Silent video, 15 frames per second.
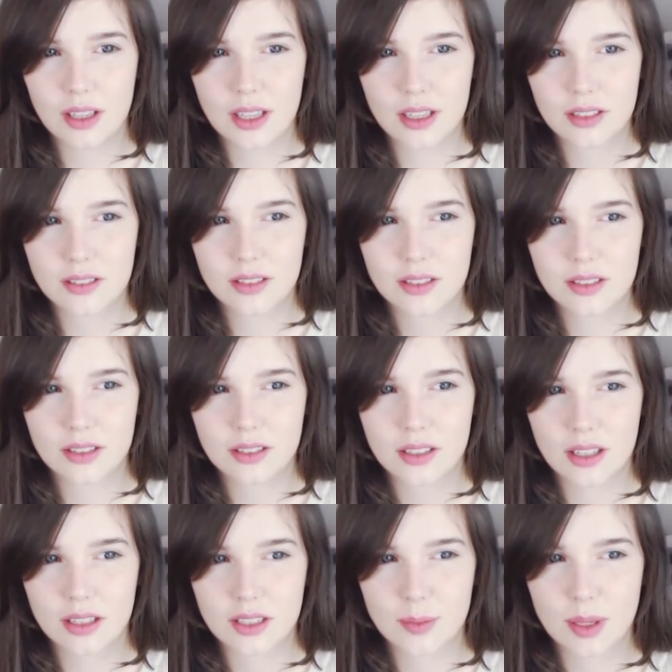it's
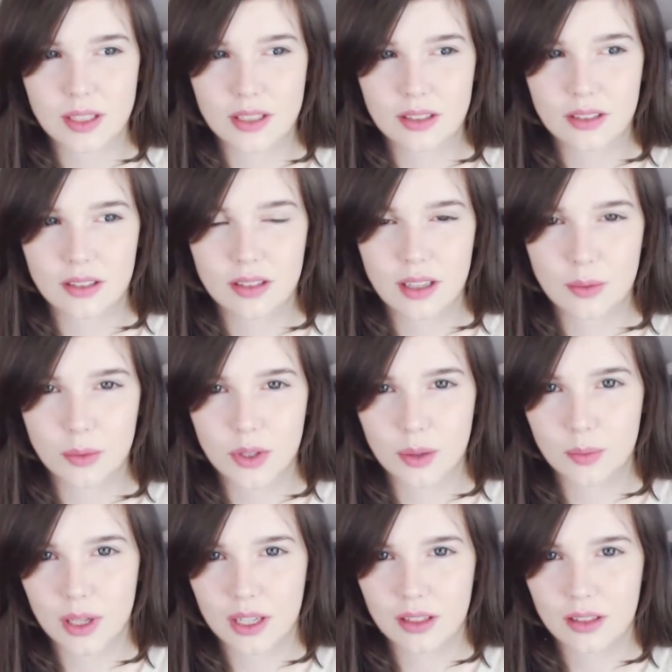expected that that will come
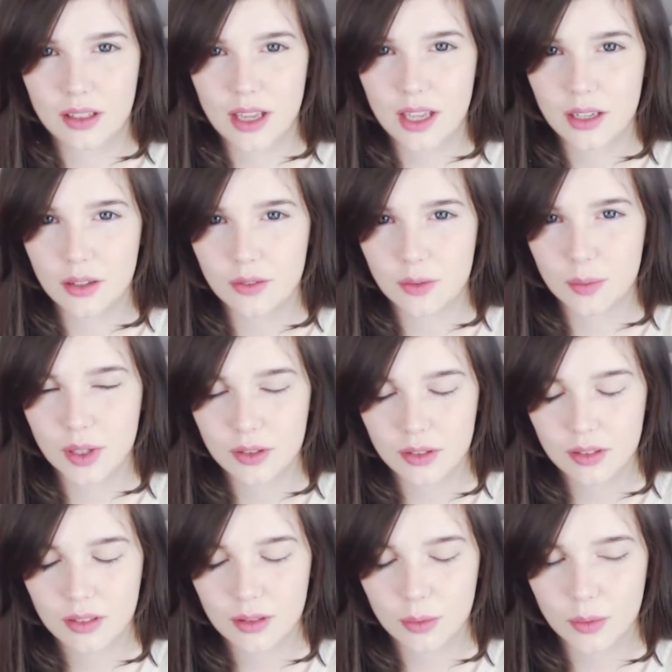back at the end of the
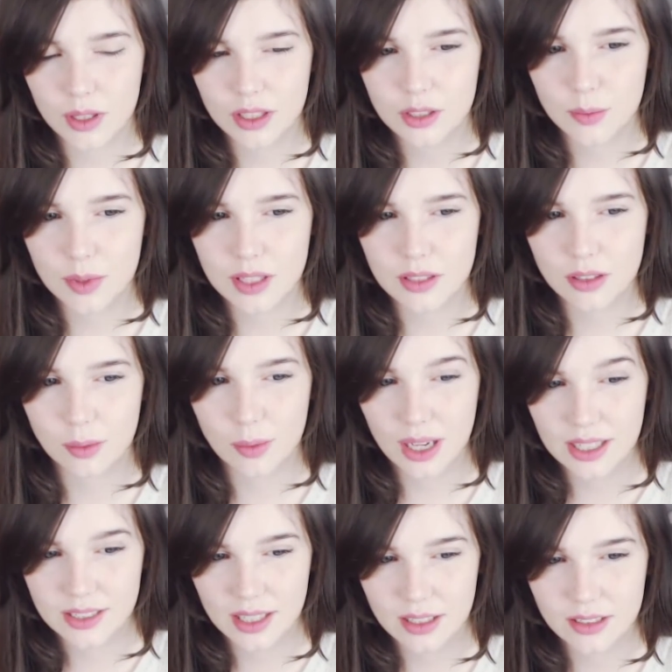month, which means I'm
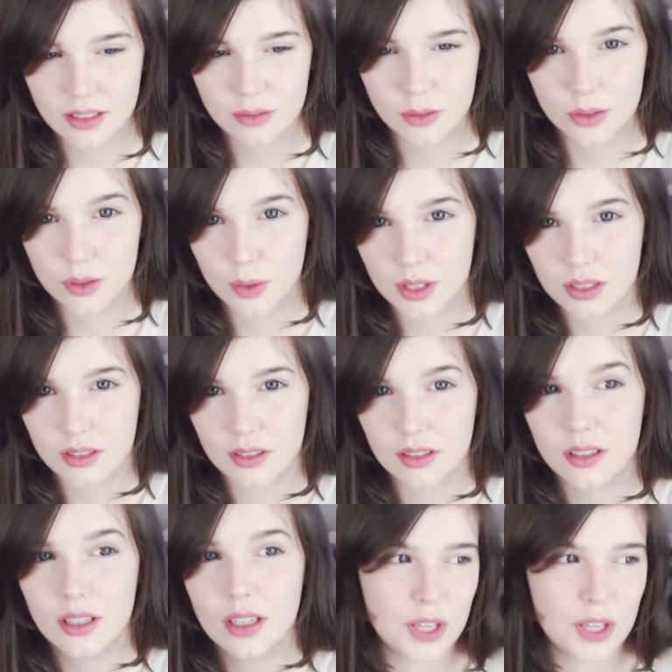less active on Twitter.